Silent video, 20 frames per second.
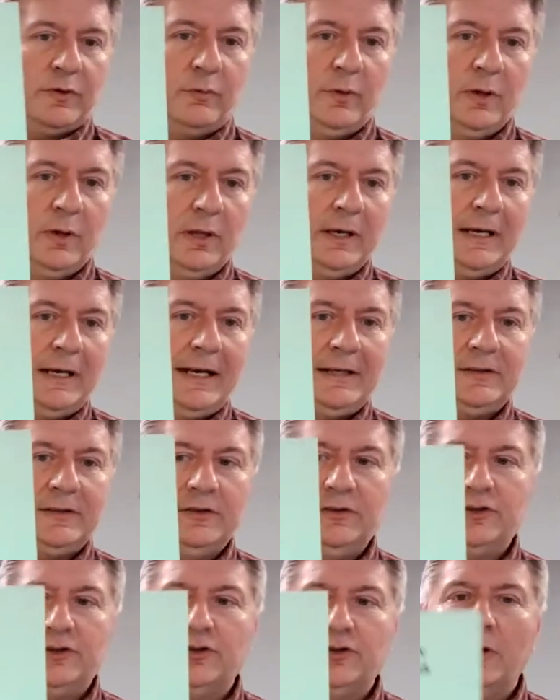really nice
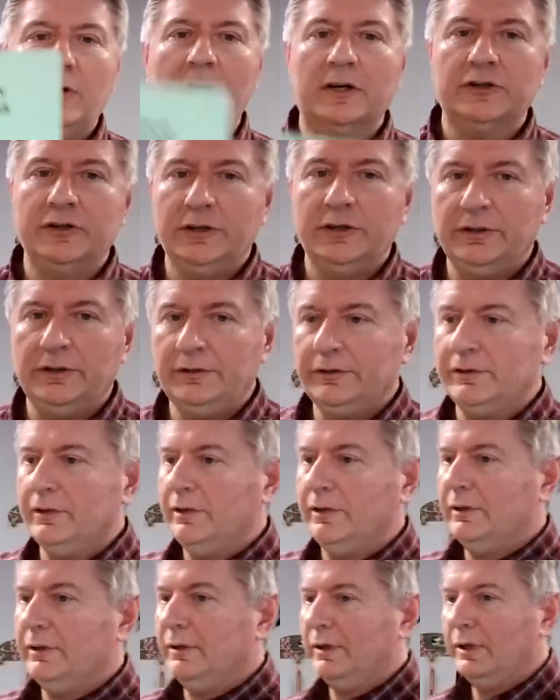instructions,
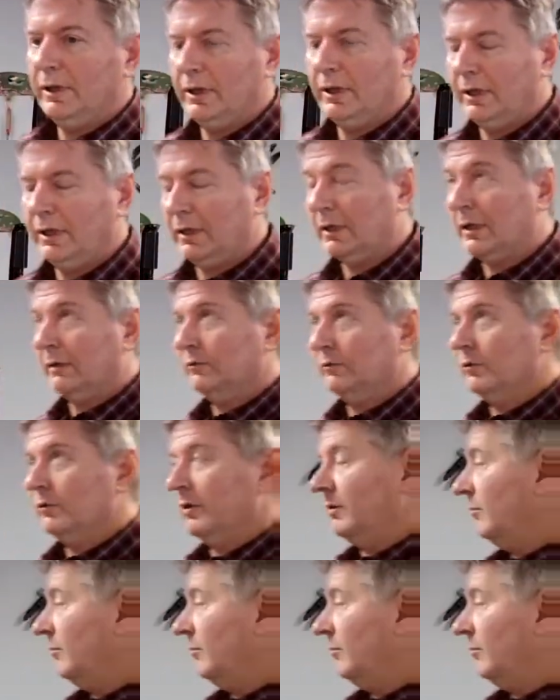comes with a